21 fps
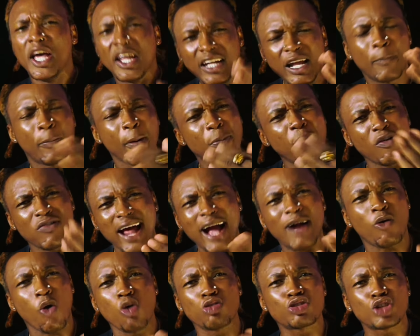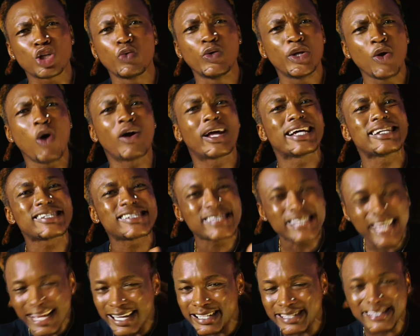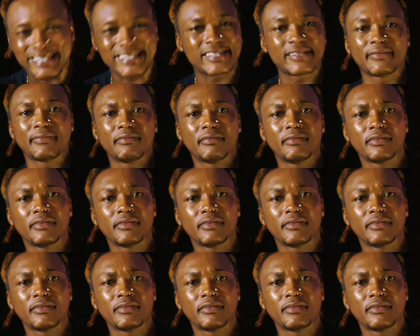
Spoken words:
The people of that country will not get sense.